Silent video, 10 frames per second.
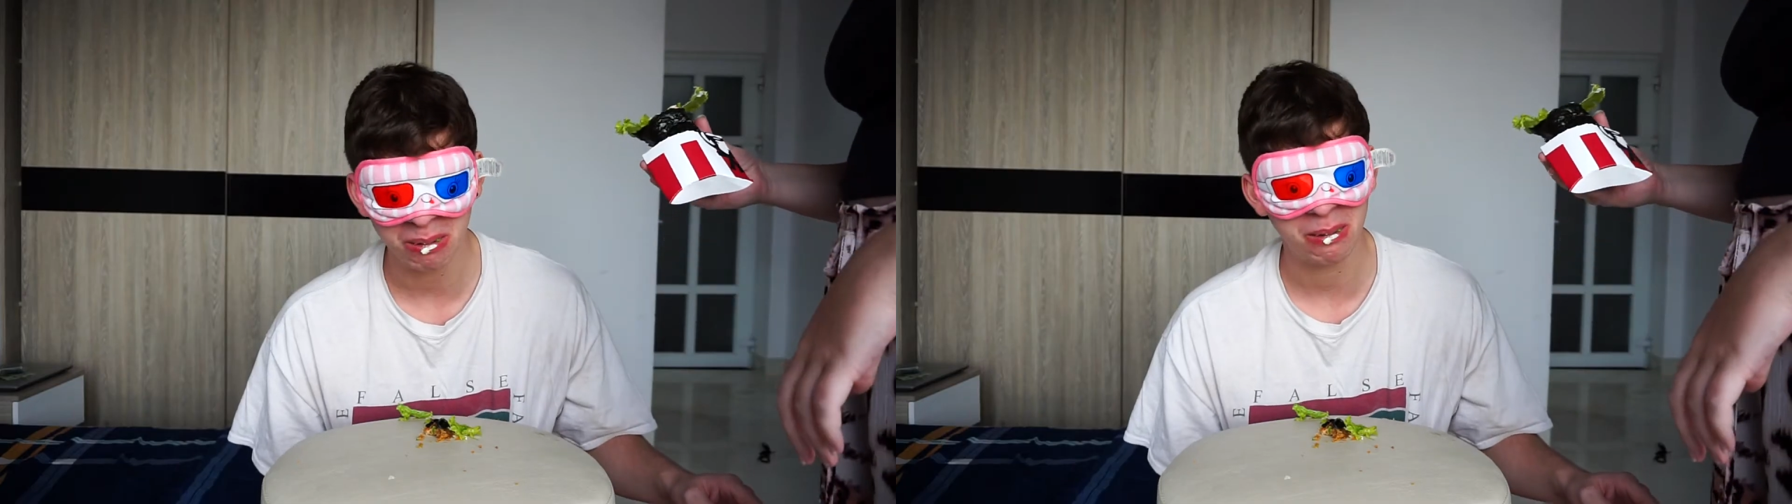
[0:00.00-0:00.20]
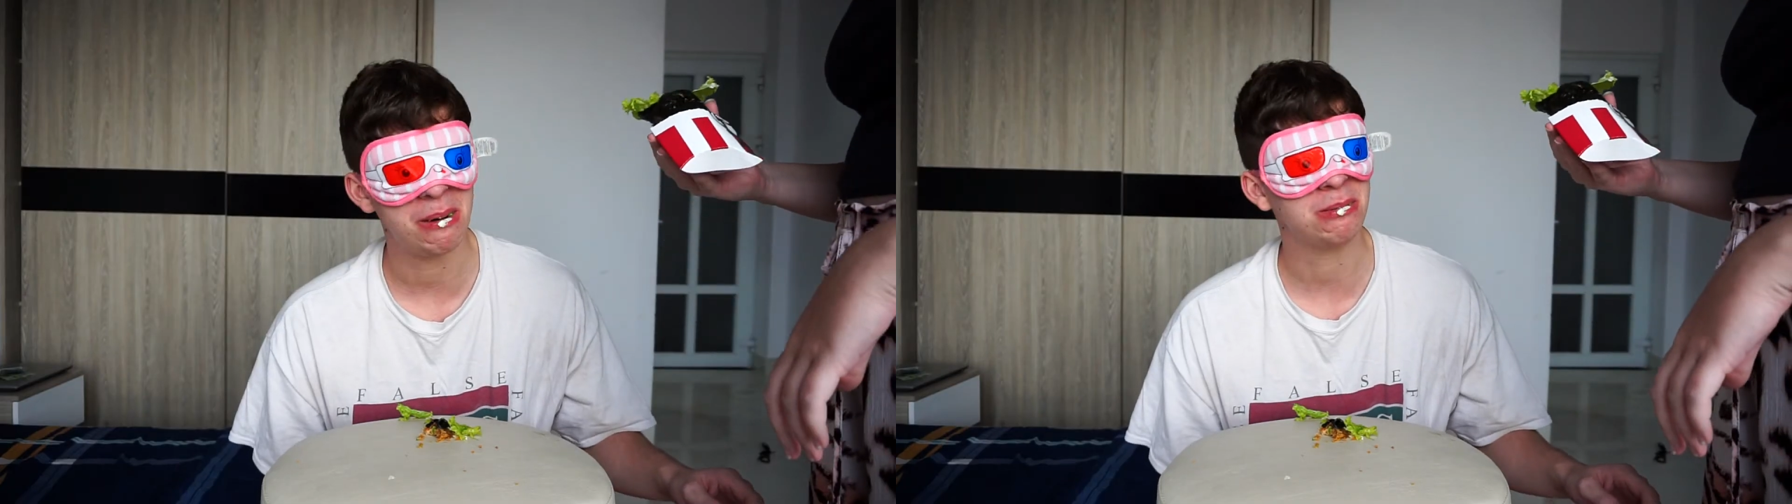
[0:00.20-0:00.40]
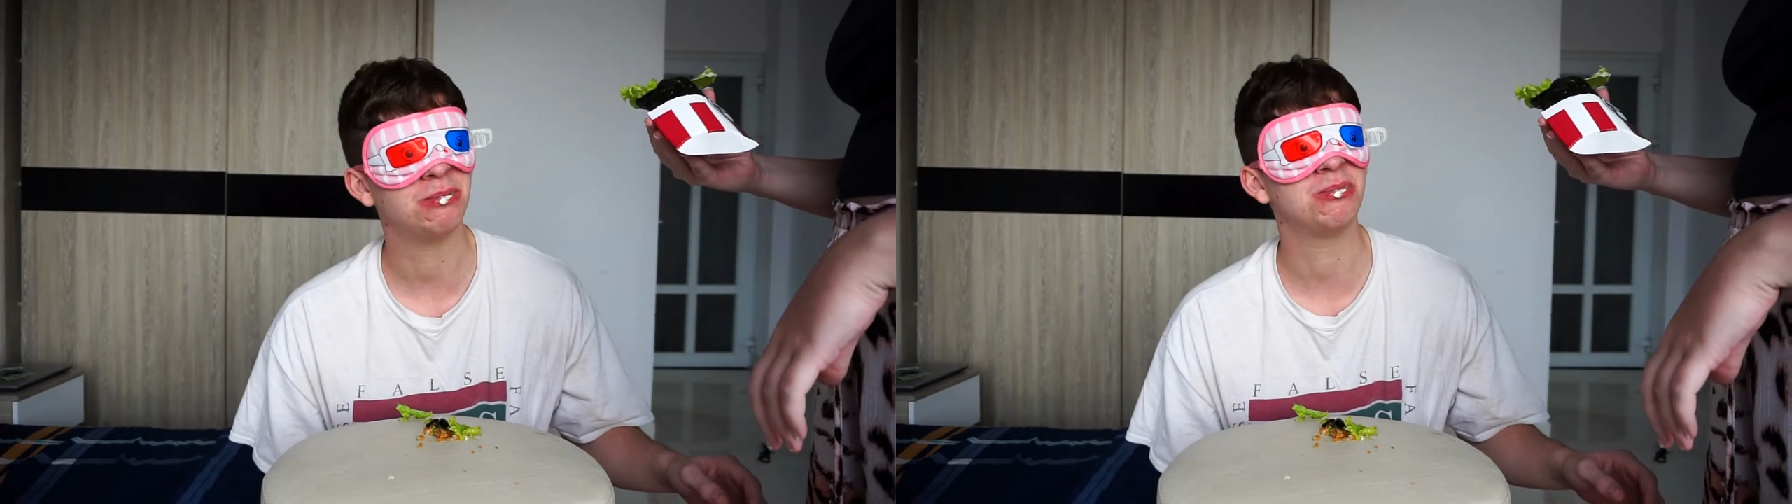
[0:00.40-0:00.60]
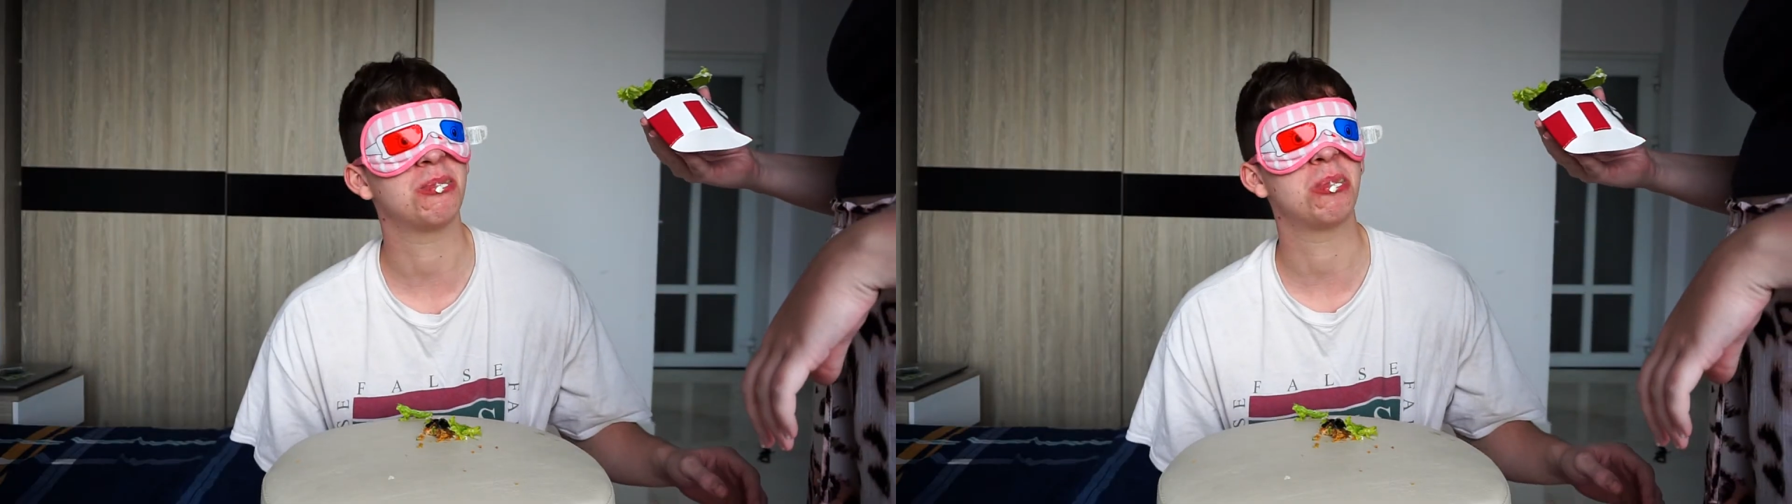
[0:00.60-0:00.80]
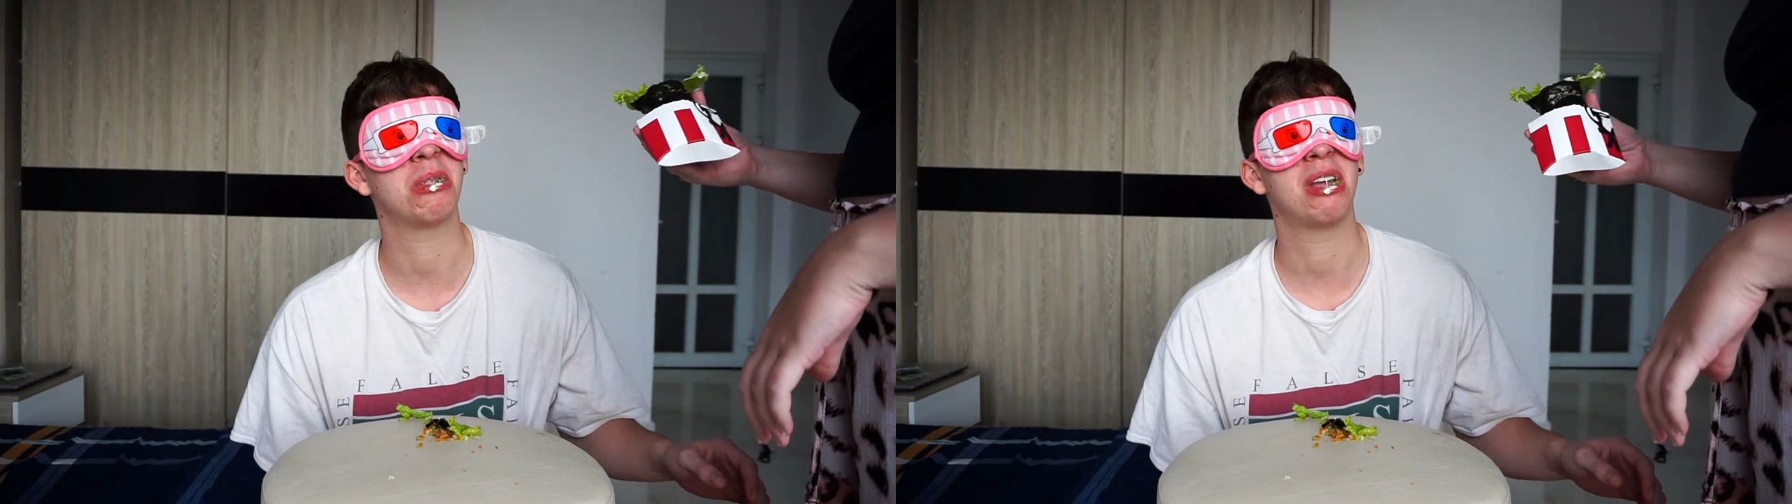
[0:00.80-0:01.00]
It's something
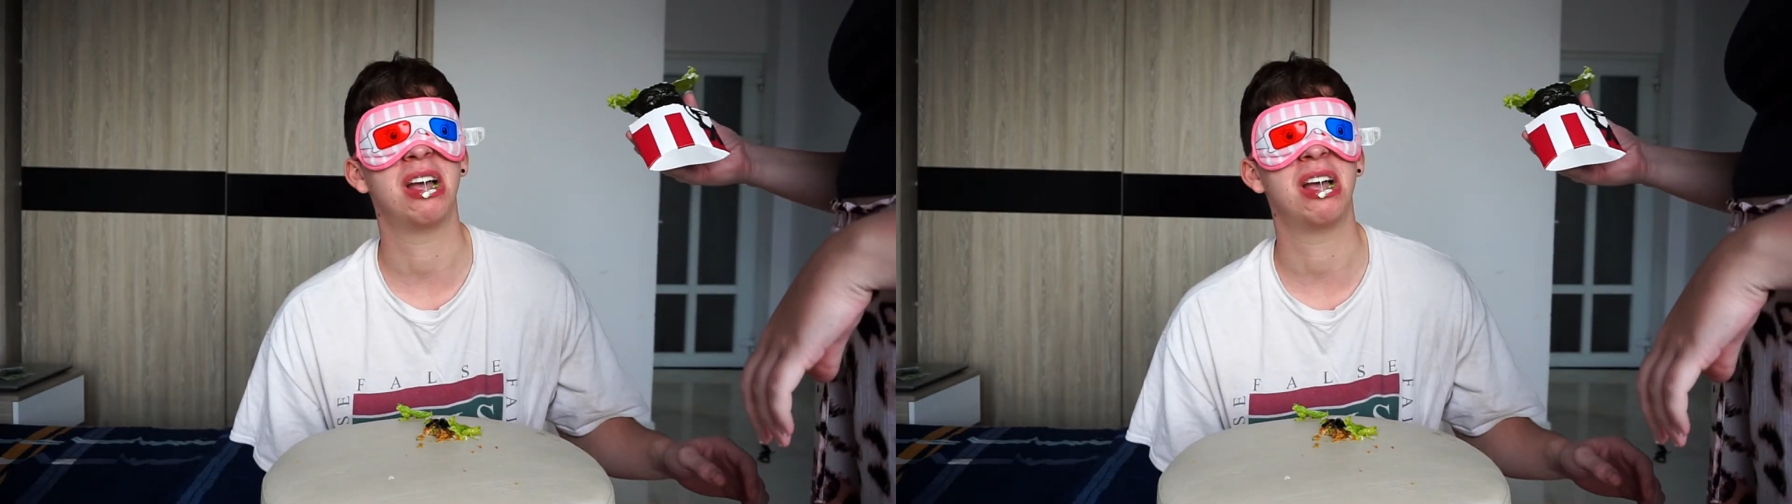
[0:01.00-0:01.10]
from